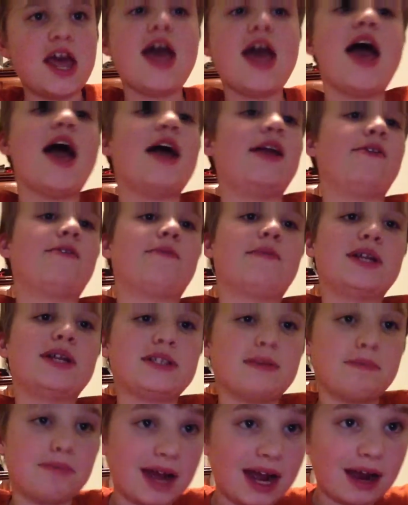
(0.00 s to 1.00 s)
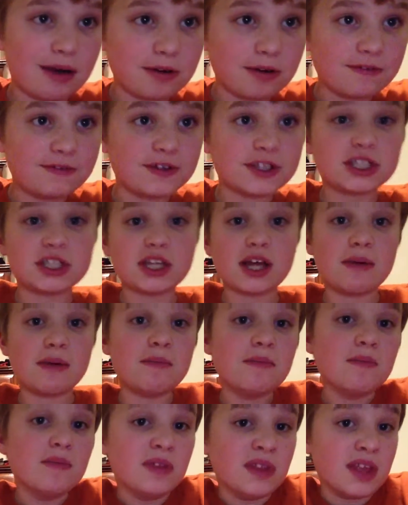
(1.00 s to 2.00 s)
and you're meant to power fish them
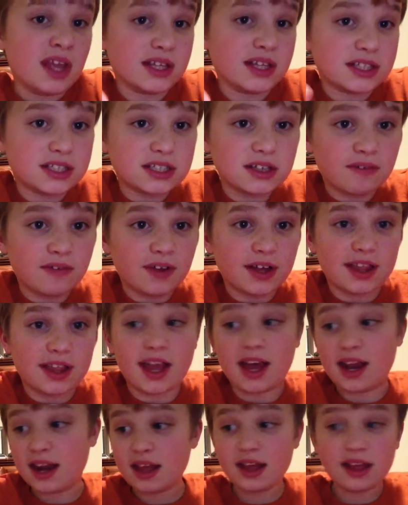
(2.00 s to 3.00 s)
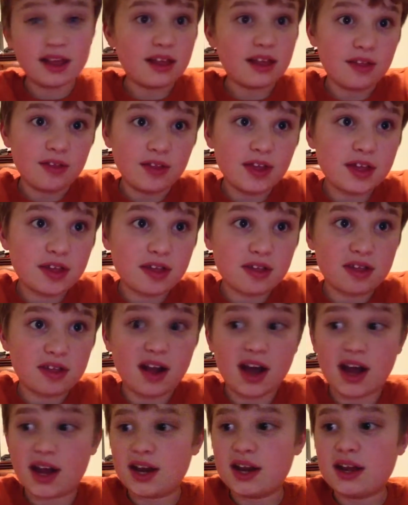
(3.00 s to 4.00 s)
and stuff like that. This is
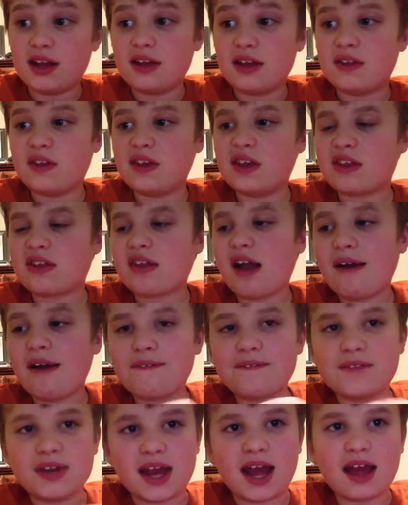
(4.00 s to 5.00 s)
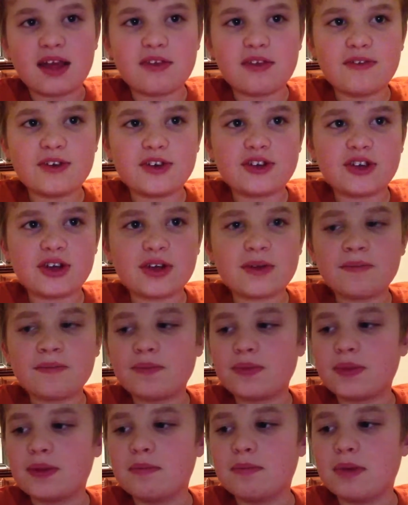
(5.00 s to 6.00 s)
not. It's not finesse fishing,
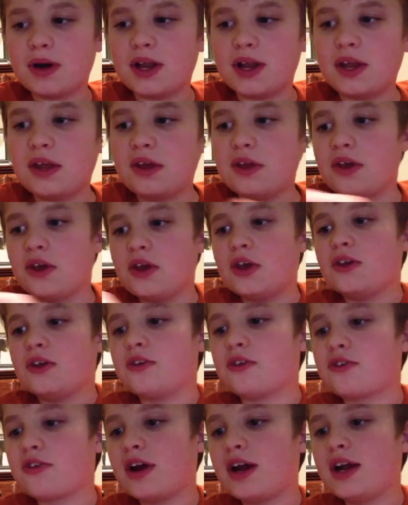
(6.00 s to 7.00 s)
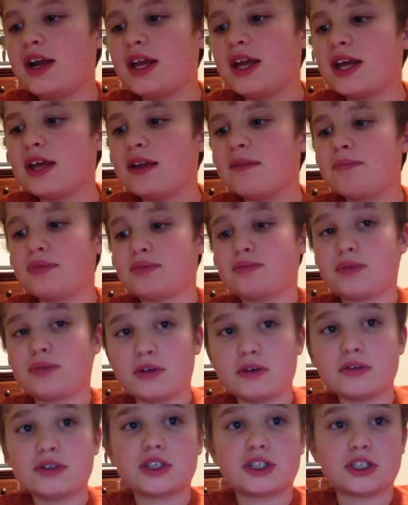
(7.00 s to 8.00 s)
but you're trying to get a
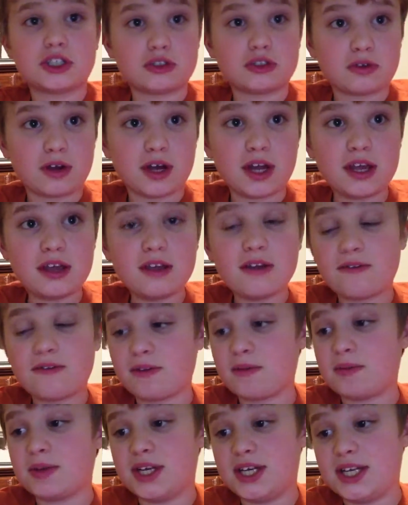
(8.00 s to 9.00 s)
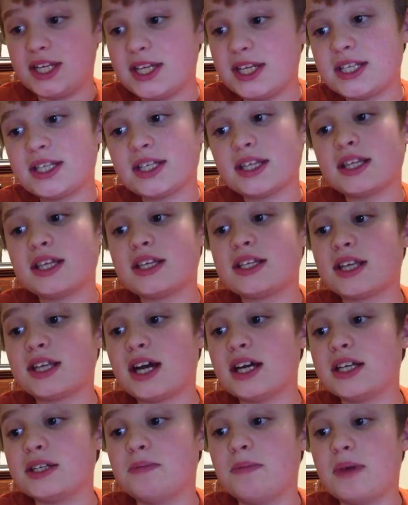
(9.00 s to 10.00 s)
Prosia strike from a decently
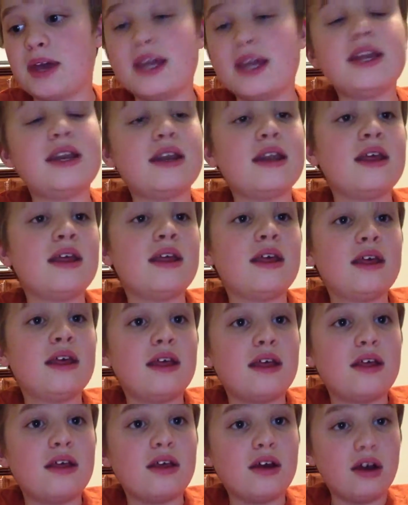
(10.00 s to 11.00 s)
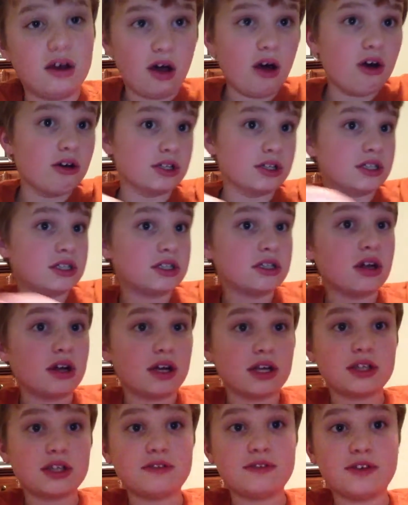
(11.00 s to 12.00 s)
sized bait on
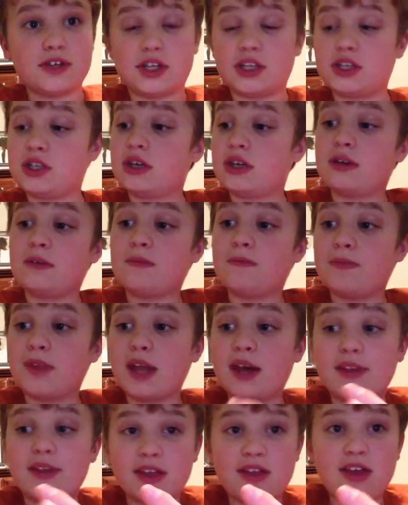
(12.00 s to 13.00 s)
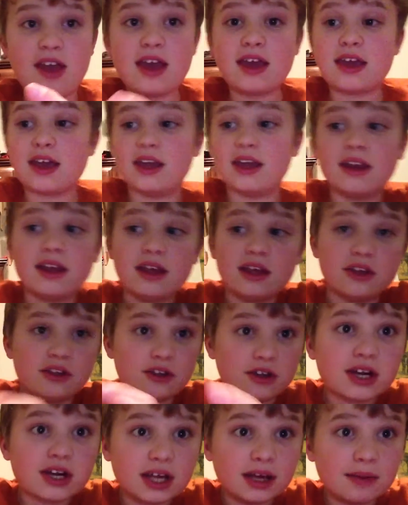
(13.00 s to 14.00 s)
sluggish fish. Now they take it,
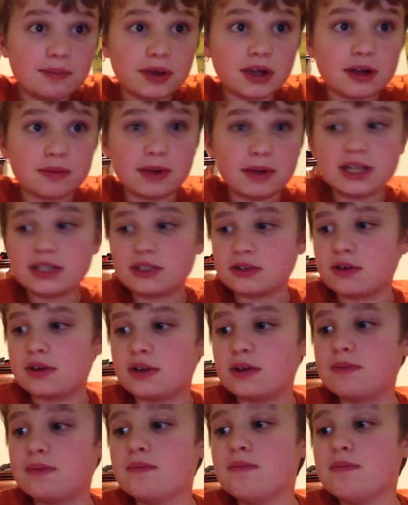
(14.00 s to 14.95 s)
you're going to get bigger bites on it,